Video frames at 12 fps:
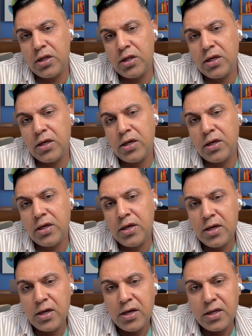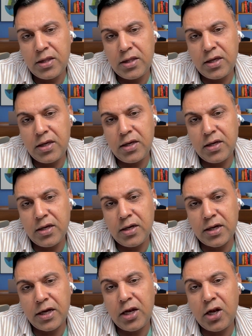the
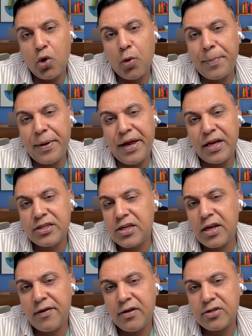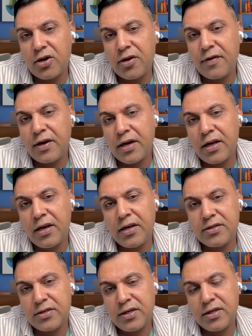again low pH level sort of, and again
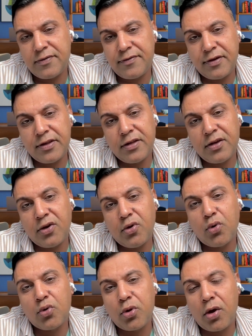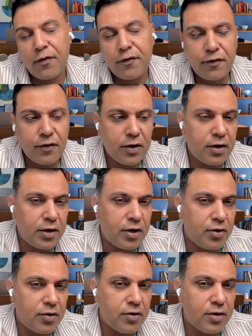it's further the growth of
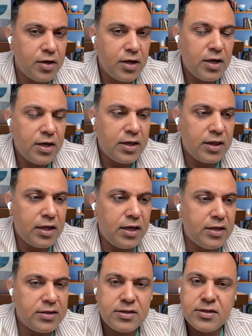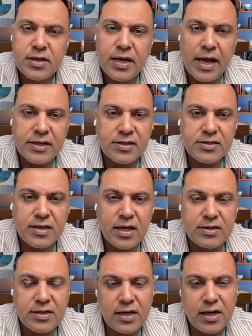these cancer
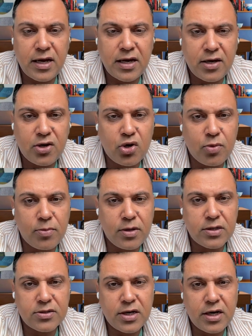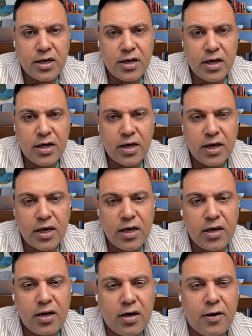cells and tumors, right? And
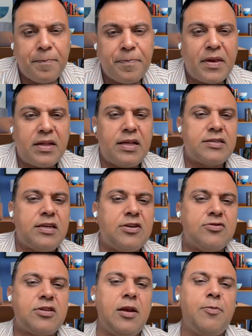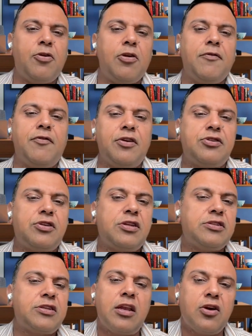again, there's cell proliferation
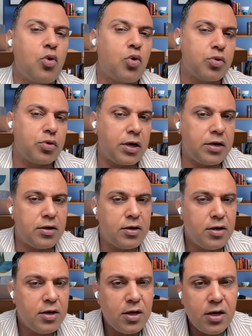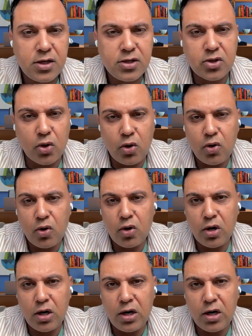and cell growth, right? So